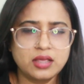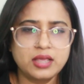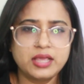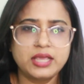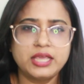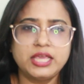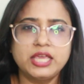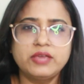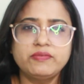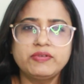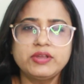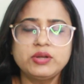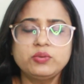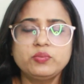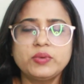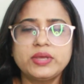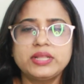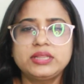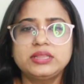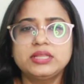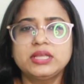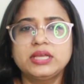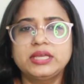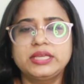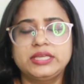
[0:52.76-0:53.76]
even
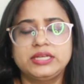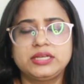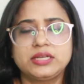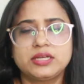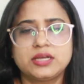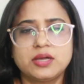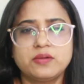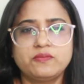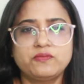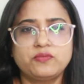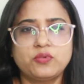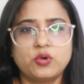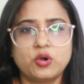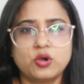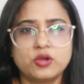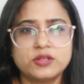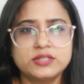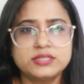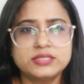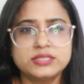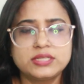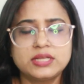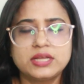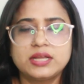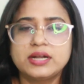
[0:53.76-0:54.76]
when the income
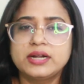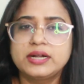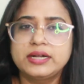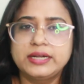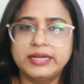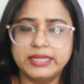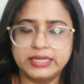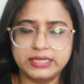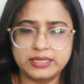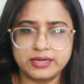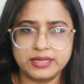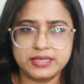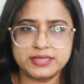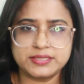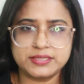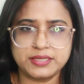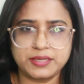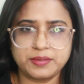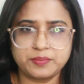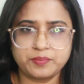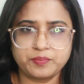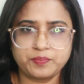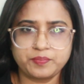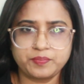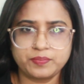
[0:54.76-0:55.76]
was decreasing.
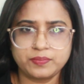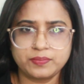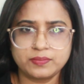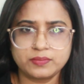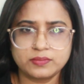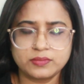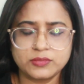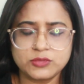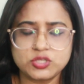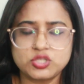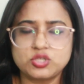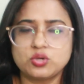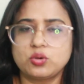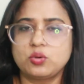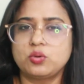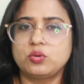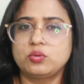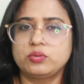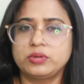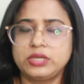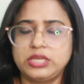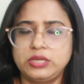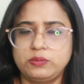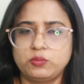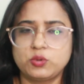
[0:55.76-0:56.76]
So
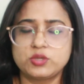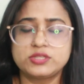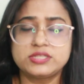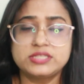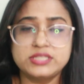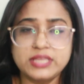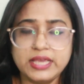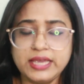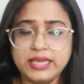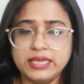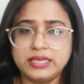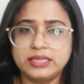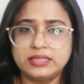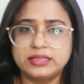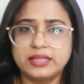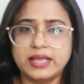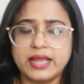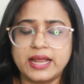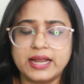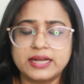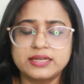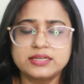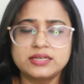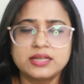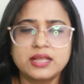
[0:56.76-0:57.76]
he was saying
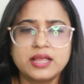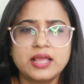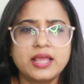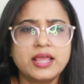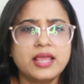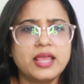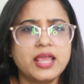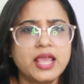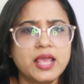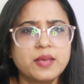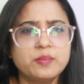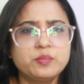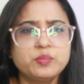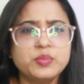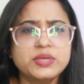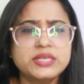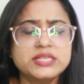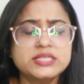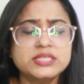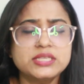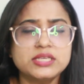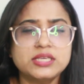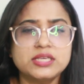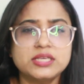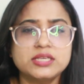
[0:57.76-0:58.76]
that
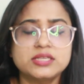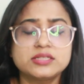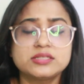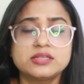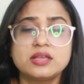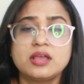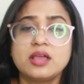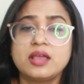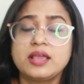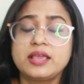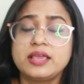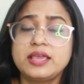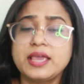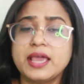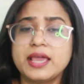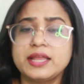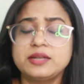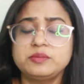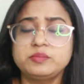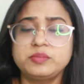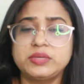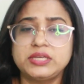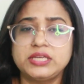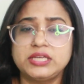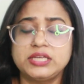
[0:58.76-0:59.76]
MPCs can
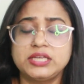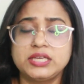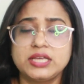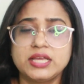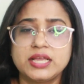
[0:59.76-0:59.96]
be